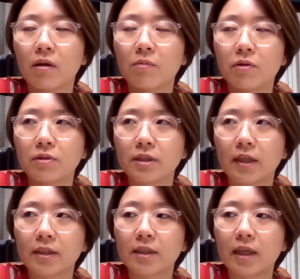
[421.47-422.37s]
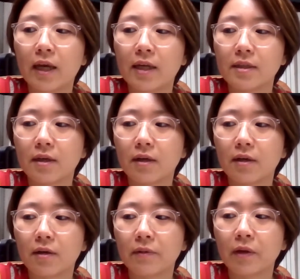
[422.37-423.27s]
project as
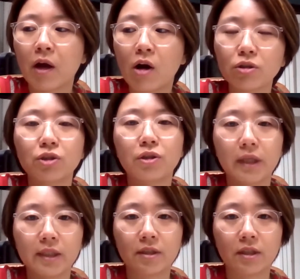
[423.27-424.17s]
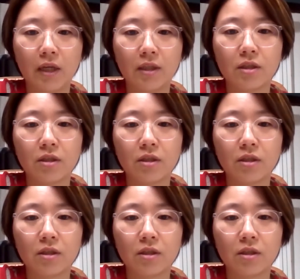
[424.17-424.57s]
a culture exchange.